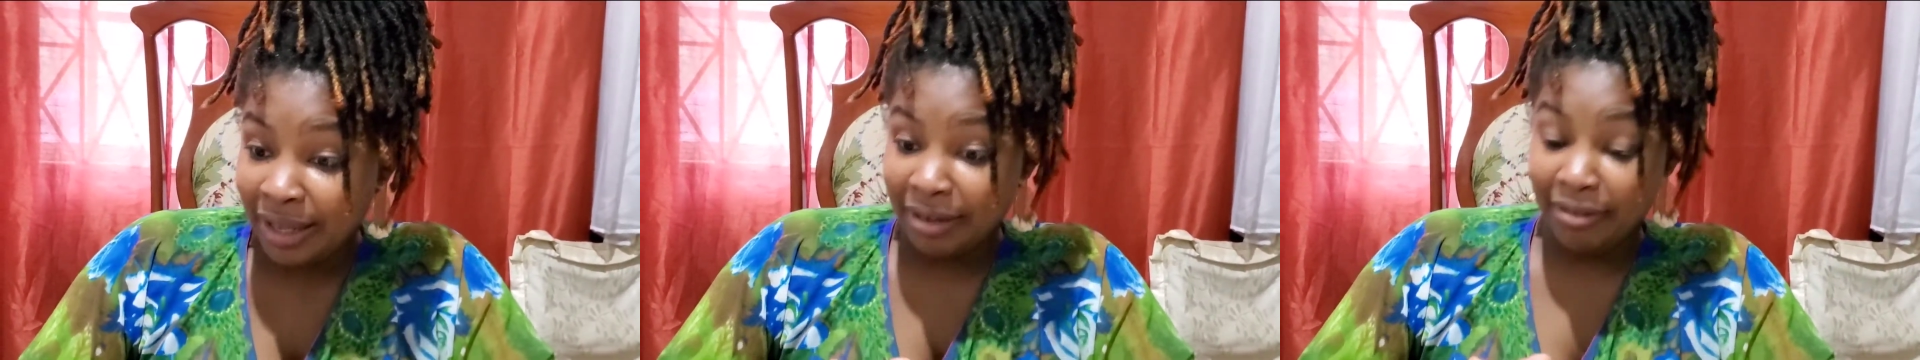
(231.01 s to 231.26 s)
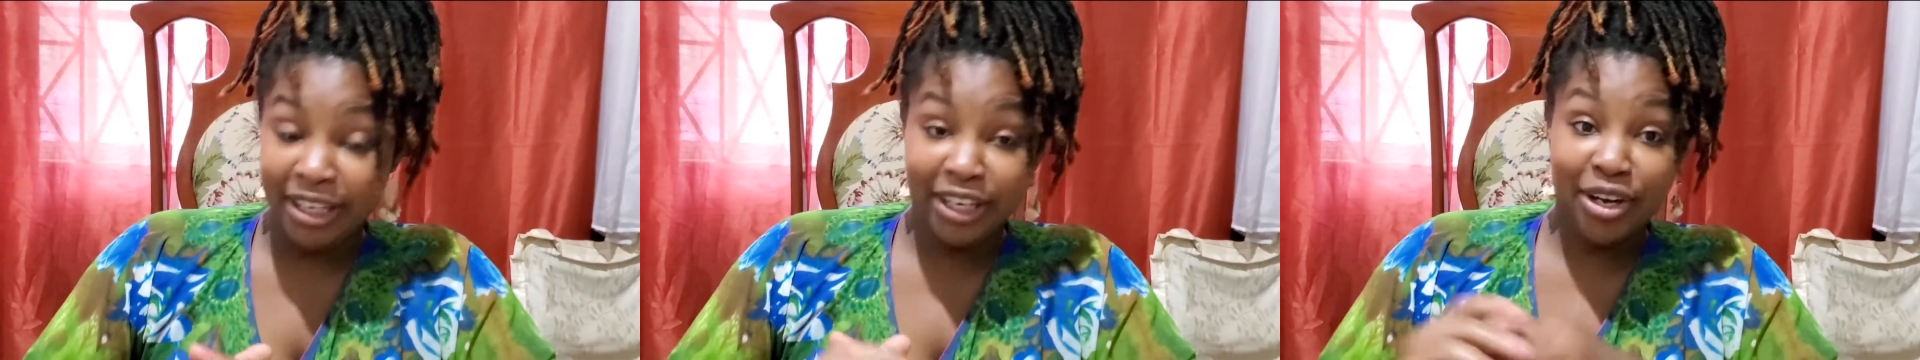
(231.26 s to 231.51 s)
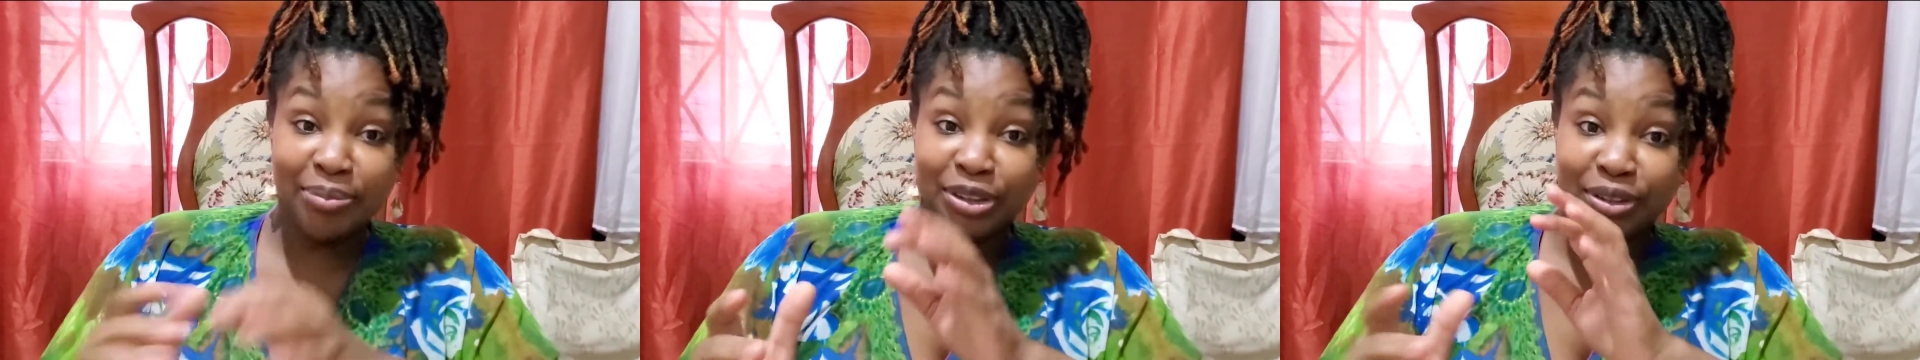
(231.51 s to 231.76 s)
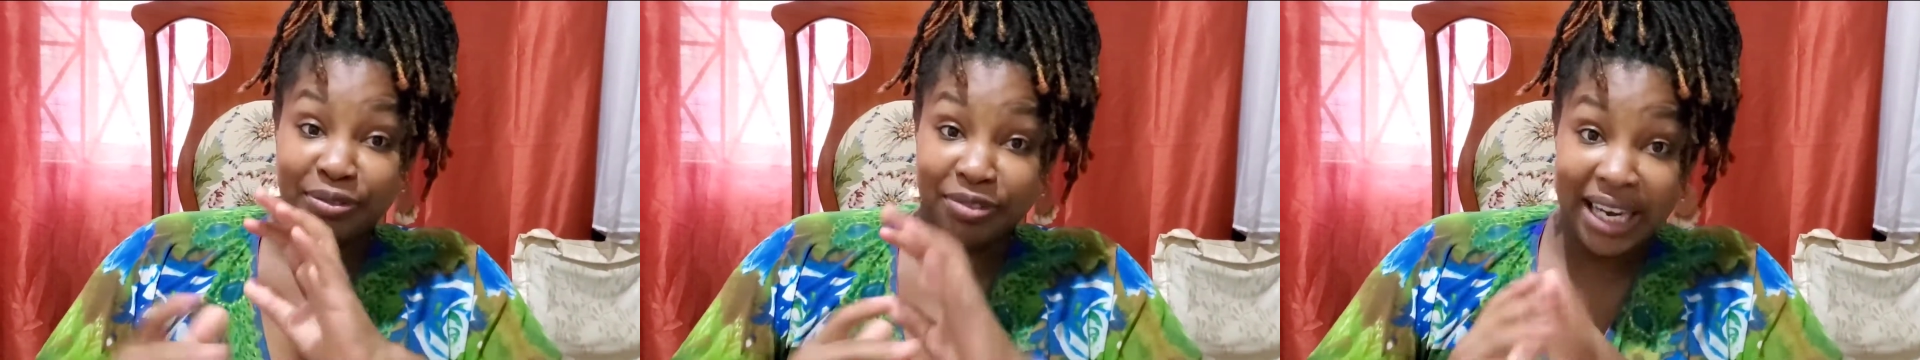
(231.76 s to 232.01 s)
when it comes
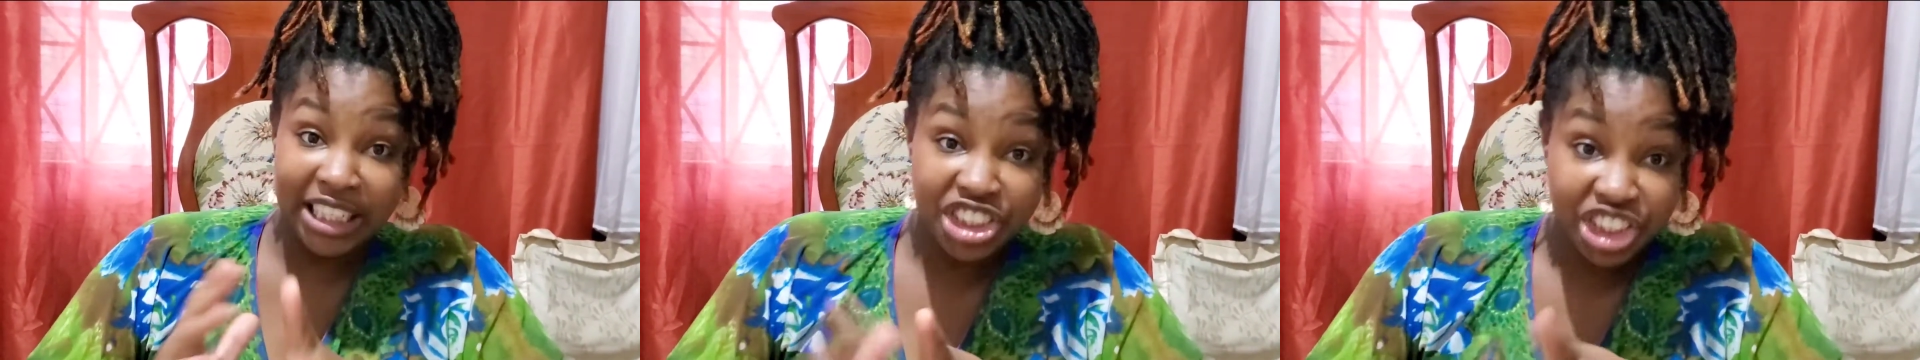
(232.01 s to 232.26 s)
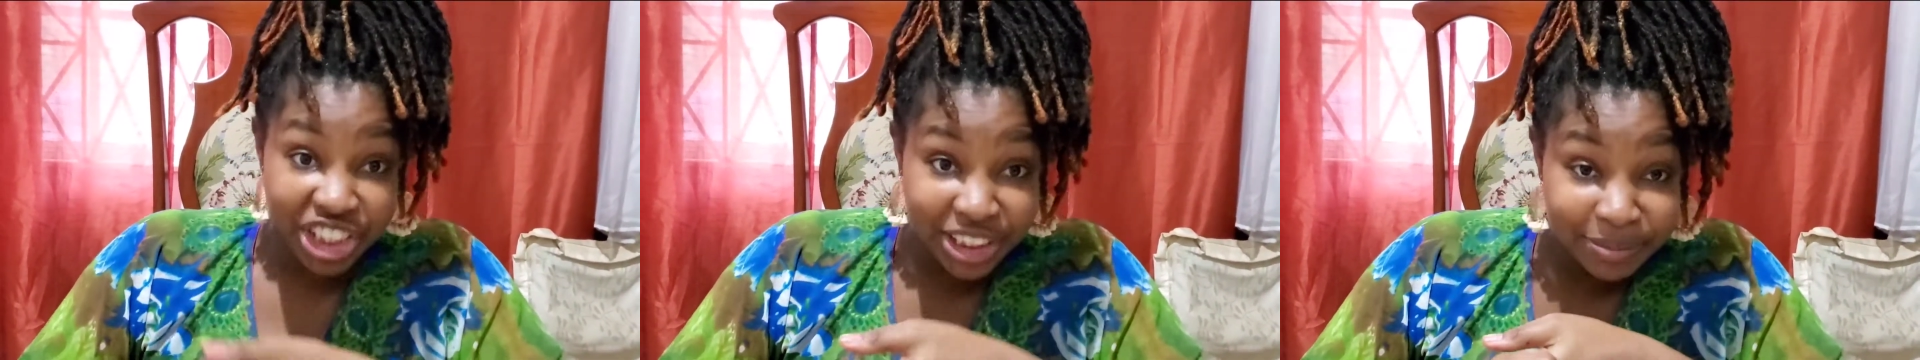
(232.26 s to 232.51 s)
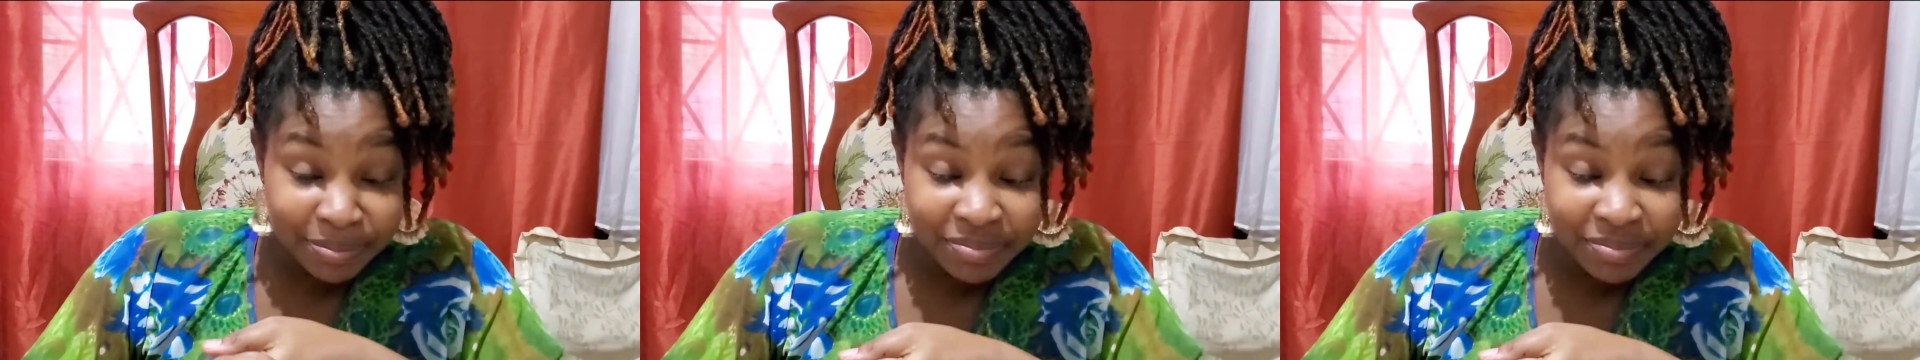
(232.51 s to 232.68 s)
to fried chicken,